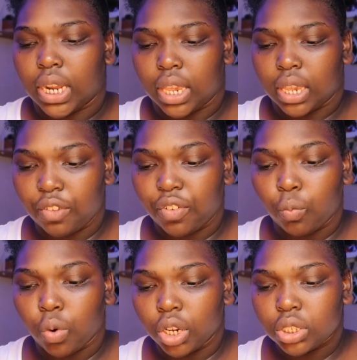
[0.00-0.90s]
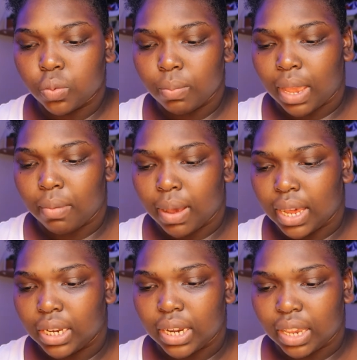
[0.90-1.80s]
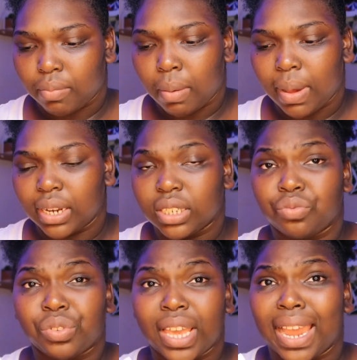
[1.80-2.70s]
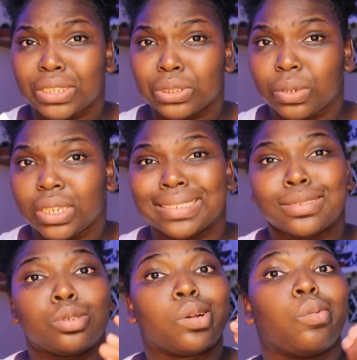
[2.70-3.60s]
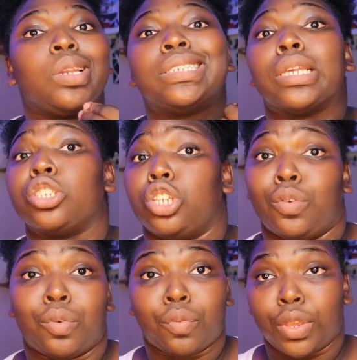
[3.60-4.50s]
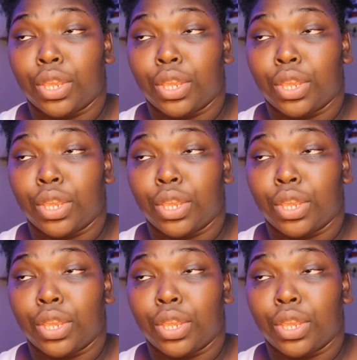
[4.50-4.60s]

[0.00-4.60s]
Like, if it works with my body, like if my body doesn't react to it, cause you know, we sensitive over